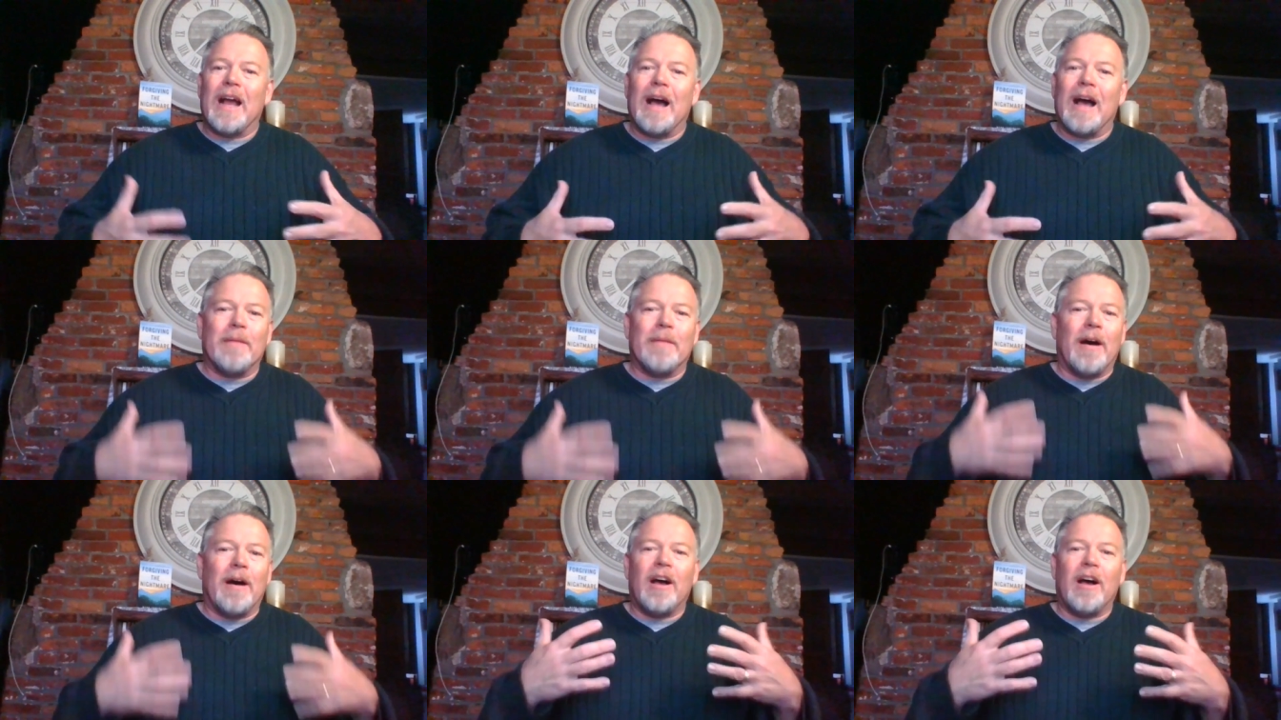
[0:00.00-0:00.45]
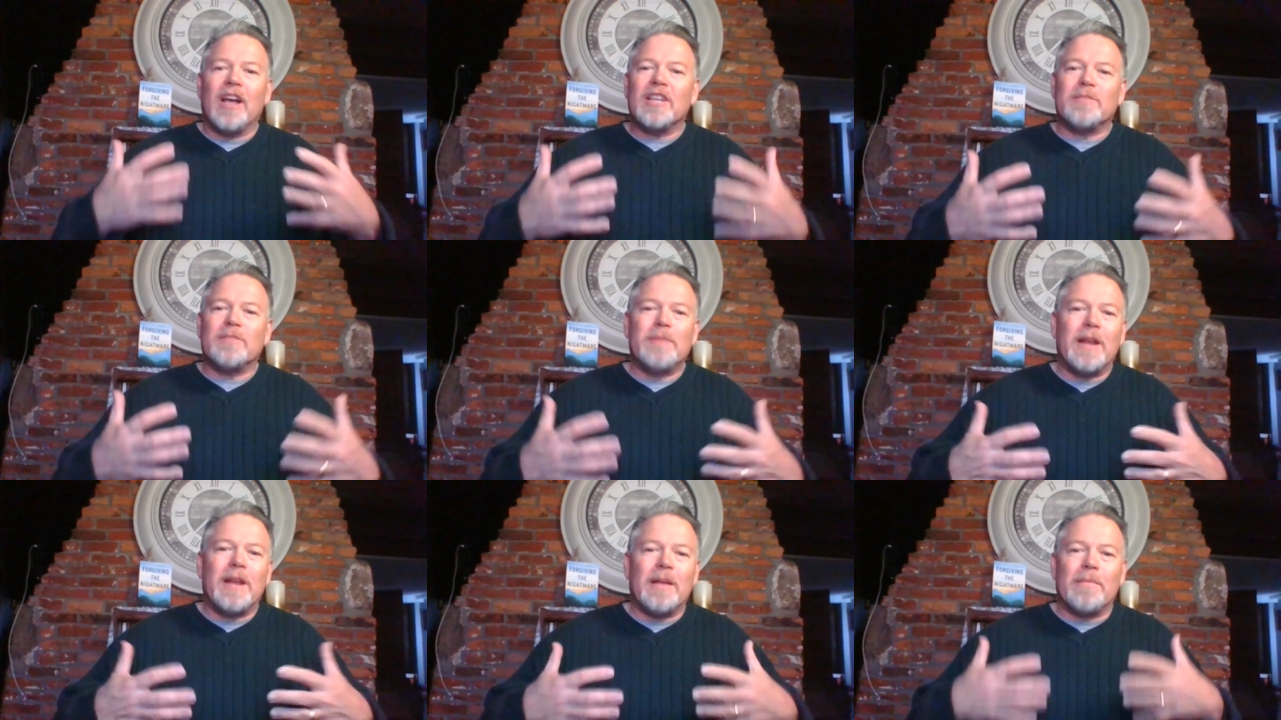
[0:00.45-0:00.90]
I'm a
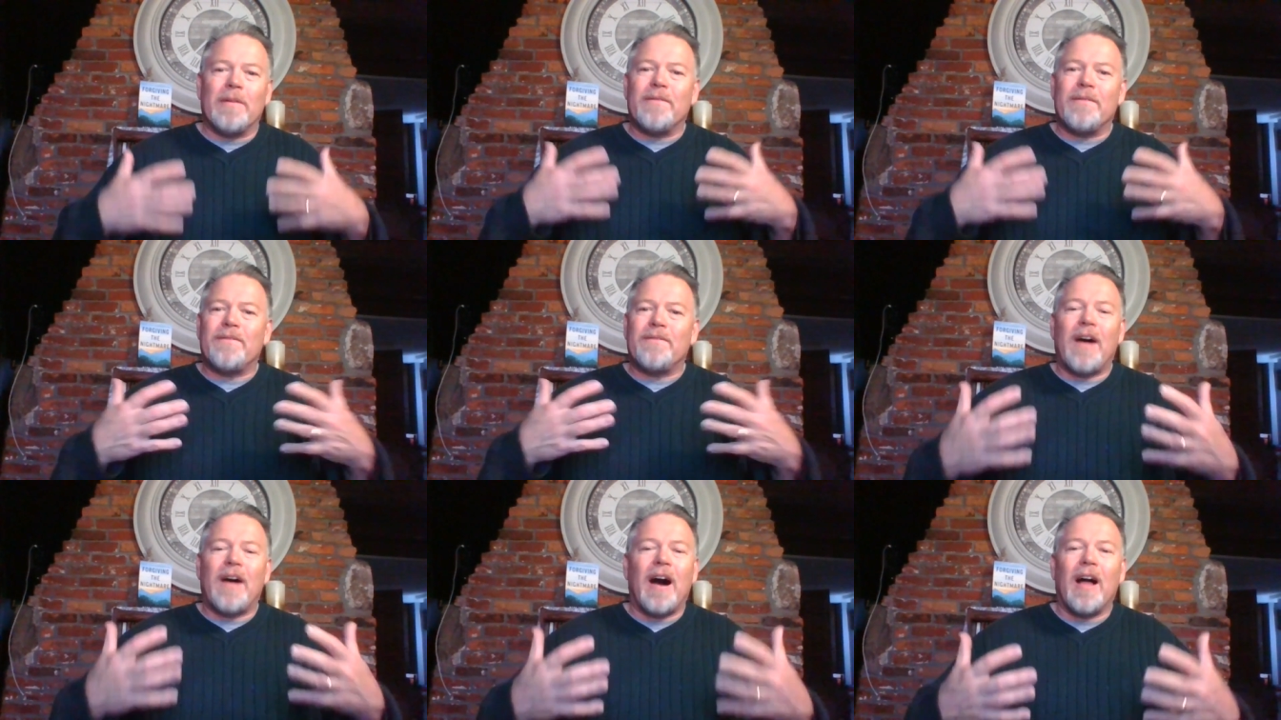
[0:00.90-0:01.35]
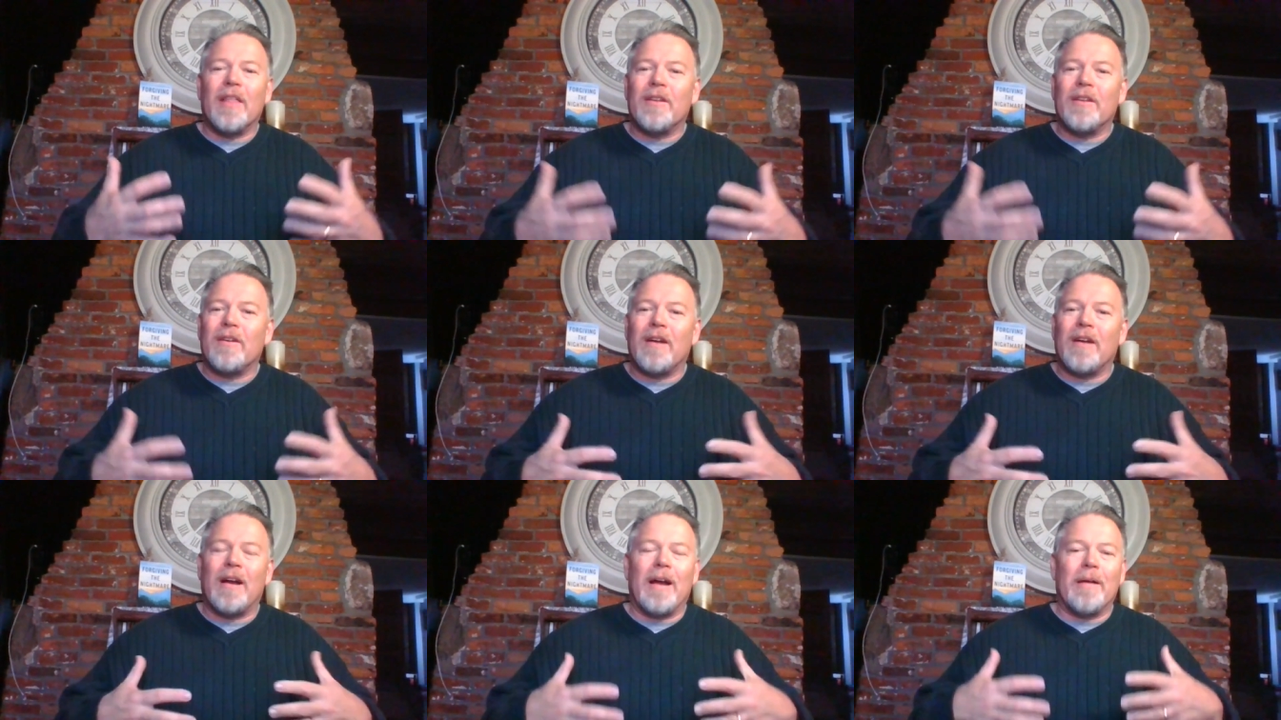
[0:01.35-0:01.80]
husband. I'm a
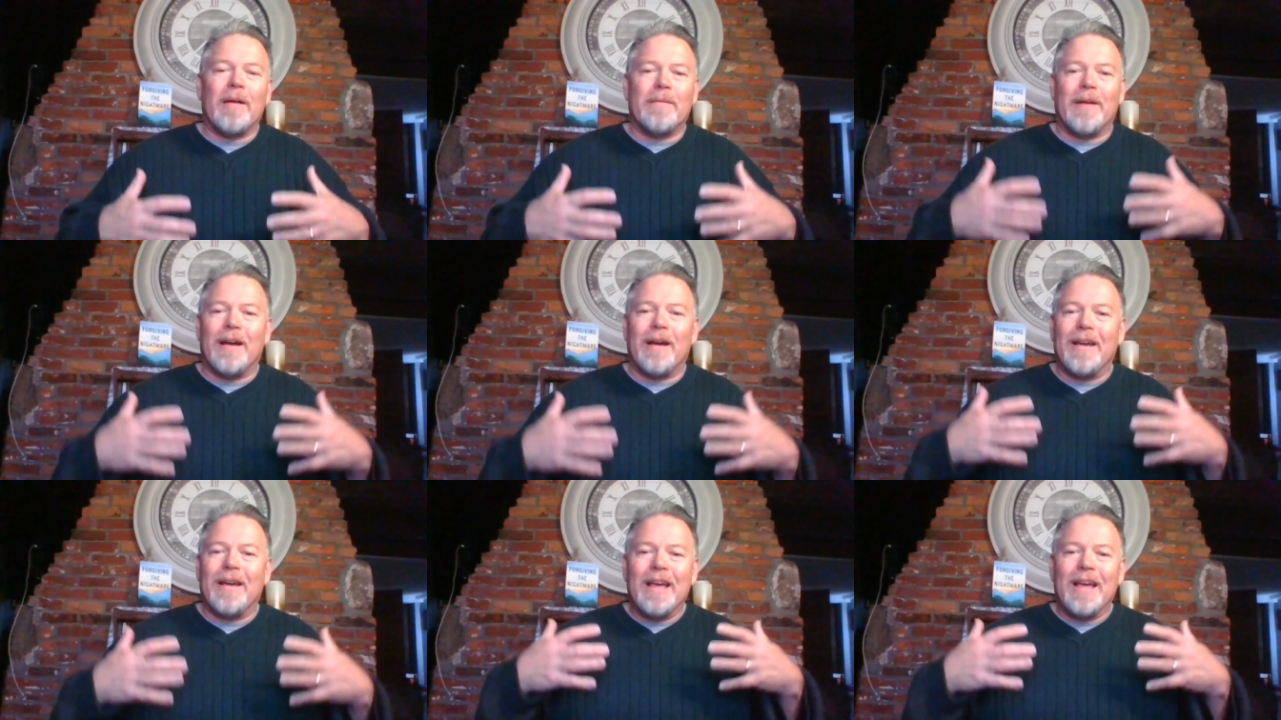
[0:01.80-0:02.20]
father. I'm,